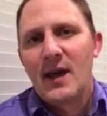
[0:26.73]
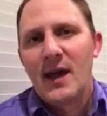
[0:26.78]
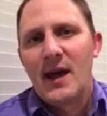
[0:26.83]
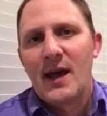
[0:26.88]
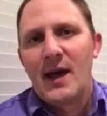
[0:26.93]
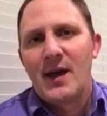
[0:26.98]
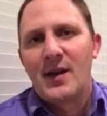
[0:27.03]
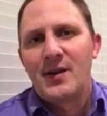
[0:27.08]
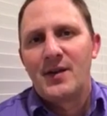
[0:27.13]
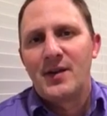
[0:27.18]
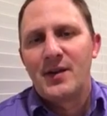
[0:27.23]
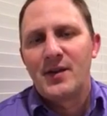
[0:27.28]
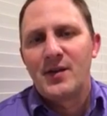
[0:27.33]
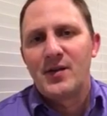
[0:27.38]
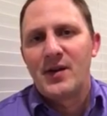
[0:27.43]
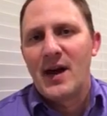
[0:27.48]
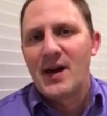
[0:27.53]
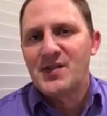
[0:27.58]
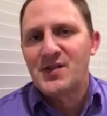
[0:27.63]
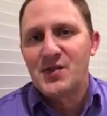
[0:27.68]
And
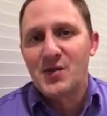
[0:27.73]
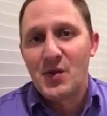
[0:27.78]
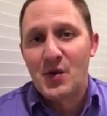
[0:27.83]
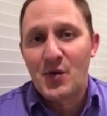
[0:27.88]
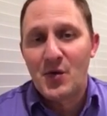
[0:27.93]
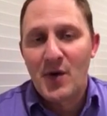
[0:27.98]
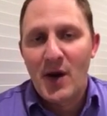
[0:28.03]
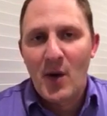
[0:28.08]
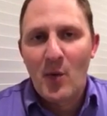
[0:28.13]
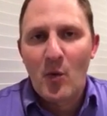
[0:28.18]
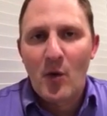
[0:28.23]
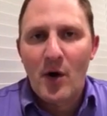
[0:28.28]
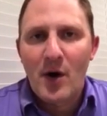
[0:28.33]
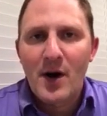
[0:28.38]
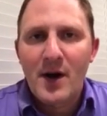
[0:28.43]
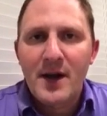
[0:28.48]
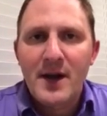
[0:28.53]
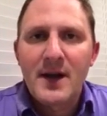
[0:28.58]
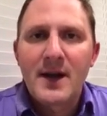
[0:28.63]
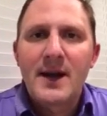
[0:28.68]
you guys are doing great
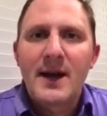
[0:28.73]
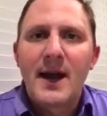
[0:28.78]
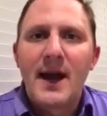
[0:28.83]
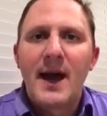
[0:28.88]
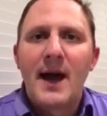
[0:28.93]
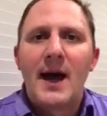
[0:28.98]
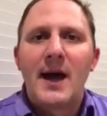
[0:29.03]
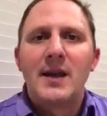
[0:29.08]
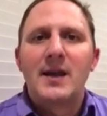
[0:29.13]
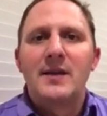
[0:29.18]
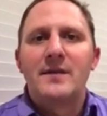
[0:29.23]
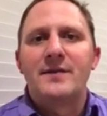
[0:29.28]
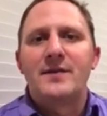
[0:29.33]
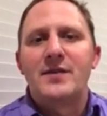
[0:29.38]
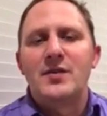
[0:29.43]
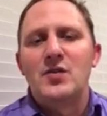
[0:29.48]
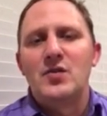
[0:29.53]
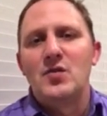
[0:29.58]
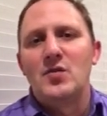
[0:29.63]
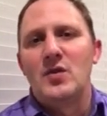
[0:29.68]
work. And
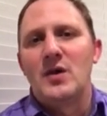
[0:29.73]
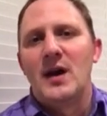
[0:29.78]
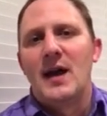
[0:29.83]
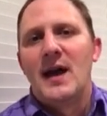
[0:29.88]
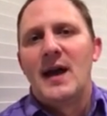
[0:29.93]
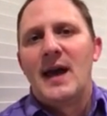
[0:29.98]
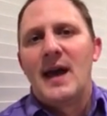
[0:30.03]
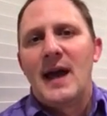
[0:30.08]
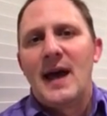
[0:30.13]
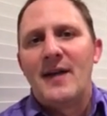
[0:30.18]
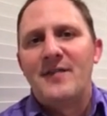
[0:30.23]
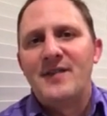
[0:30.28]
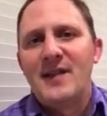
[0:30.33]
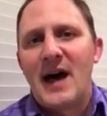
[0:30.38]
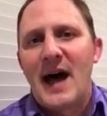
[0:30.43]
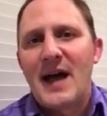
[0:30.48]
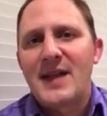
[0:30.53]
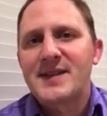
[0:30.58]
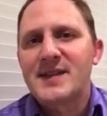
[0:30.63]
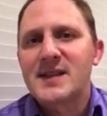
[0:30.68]
if you have
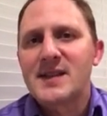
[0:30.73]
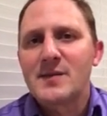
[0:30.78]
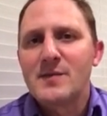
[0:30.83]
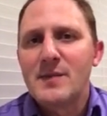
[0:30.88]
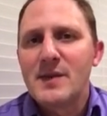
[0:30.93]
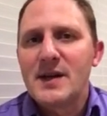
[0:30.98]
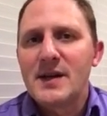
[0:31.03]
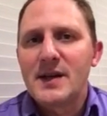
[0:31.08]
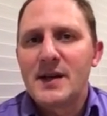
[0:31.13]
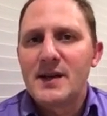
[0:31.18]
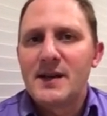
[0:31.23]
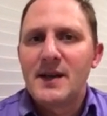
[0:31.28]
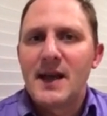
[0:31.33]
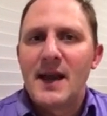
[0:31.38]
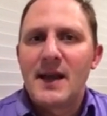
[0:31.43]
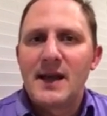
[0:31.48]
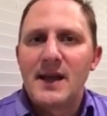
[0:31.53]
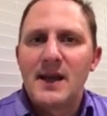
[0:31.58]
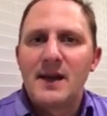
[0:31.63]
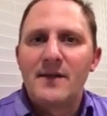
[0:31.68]
not submitted
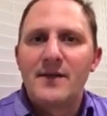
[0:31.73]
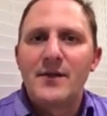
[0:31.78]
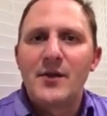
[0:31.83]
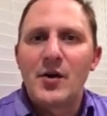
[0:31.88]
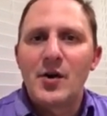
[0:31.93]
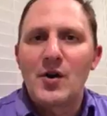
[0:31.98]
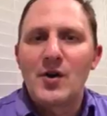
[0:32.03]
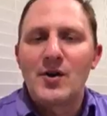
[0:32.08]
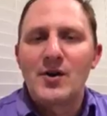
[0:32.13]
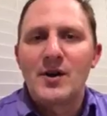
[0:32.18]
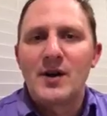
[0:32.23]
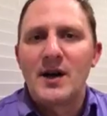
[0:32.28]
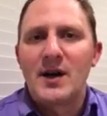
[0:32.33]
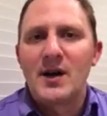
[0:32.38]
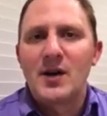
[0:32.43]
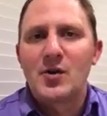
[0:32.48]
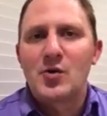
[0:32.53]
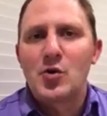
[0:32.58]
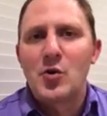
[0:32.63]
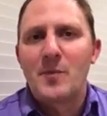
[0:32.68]
any of
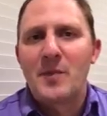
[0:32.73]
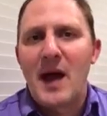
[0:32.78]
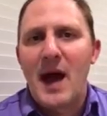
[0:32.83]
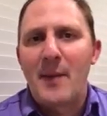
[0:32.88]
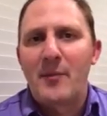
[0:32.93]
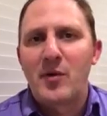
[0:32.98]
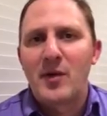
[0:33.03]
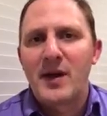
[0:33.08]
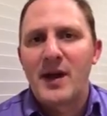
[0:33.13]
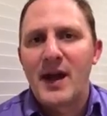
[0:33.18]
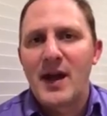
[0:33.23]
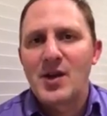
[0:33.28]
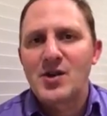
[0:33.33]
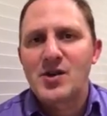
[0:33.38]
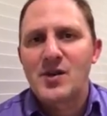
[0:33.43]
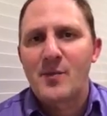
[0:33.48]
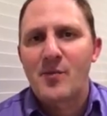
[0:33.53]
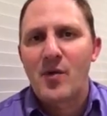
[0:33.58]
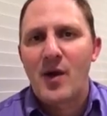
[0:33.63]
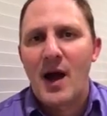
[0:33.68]
your group
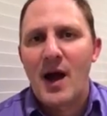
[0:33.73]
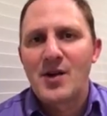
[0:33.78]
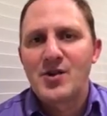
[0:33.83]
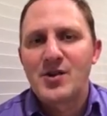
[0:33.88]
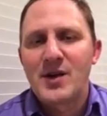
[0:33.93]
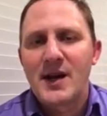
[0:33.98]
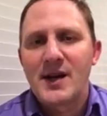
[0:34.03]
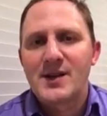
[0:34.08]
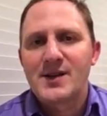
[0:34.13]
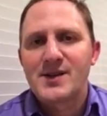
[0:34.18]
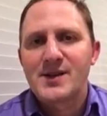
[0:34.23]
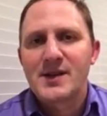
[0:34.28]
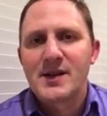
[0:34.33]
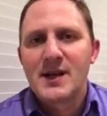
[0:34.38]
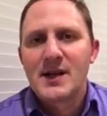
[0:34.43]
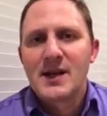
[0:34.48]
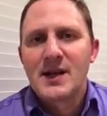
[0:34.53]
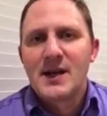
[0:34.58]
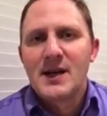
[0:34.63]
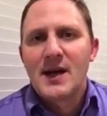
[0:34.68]
application projects,
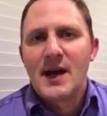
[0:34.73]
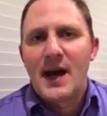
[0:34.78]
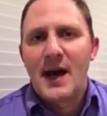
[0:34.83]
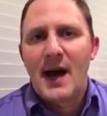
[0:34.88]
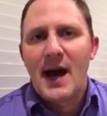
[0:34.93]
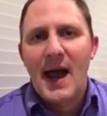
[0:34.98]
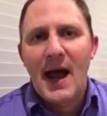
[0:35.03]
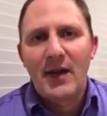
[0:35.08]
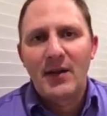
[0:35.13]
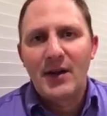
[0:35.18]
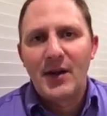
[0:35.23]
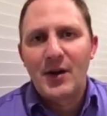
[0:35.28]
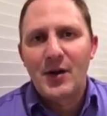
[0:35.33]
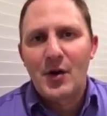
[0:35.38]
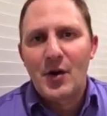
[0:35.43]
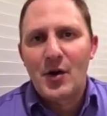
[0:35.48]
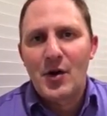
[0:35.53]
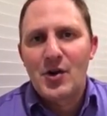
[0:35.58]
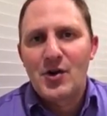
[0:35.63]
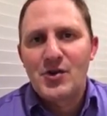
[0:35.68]
I highly
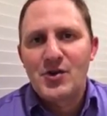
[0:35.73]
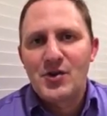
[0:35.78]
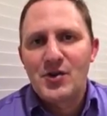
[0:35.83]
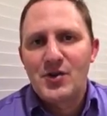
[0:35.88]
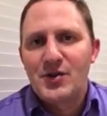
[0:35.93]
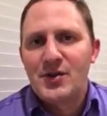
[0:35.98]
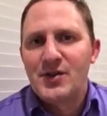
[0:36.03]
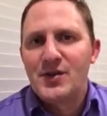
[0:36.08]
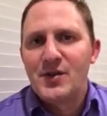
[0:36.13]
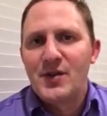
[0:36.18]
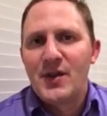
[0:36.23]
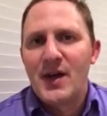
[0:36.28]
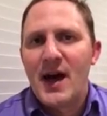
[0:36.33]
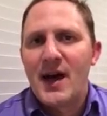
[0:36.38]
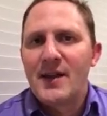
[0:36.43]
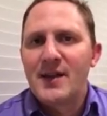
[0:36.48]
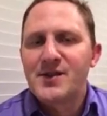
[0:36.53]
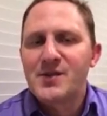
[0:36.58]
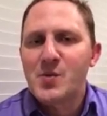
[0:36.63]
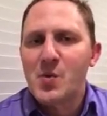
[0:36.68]
encourage you to do
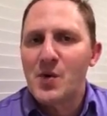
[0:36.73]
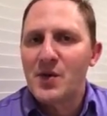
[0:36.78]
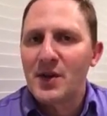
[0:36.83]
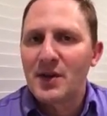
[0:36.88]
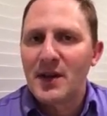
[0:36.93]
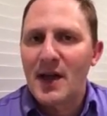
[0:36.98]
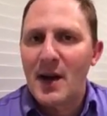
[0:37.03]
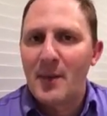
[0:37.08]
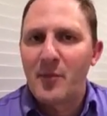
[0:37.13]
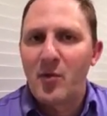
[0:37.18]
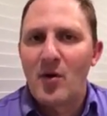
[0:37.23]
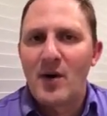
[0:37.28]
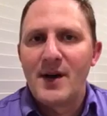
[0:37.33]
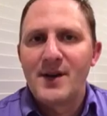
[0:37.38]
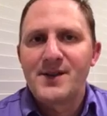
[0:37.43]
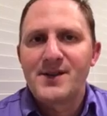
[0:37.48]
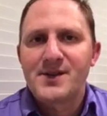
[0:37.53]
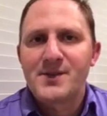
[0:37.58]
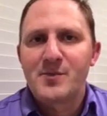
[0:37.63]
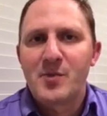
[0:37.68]
that. It's worth a lot of
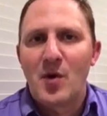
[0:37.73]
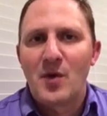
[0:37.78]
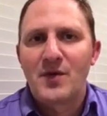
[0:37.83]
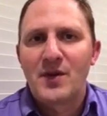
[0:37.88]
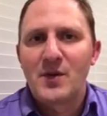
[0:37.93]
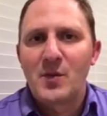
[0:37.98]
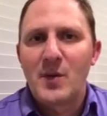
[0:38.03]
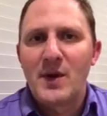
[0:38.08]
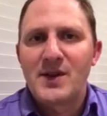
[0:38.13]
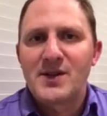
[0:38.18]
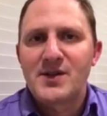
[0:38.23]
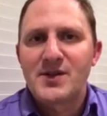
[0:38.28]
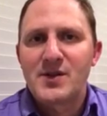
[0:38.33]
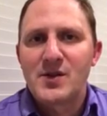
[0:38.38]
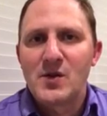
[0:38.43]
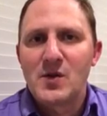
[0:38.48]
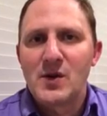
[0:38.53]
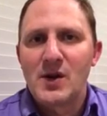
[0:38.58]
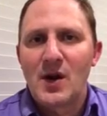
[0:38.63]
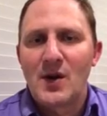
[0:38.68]
points, both in weeks
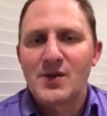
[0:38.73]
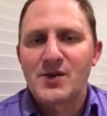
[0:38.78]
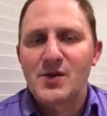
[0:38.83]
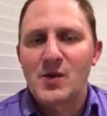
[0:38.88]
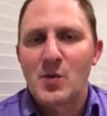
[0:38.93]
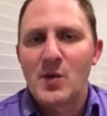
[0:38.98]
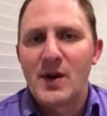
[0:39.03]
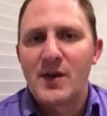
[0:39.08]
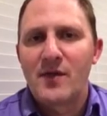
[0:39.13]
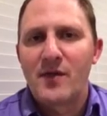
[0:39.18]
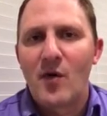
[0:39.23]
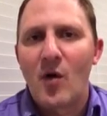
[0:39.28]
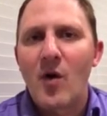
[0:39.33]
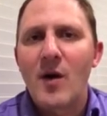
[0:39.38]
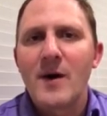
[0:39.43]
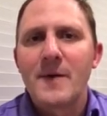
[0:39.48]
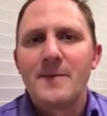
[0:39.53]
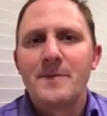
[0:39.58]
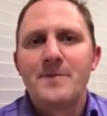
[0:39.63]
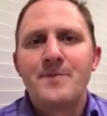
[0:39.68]
2 and also week
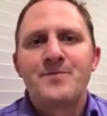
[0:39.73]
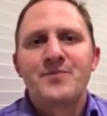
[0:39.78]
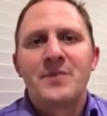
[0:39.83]
4.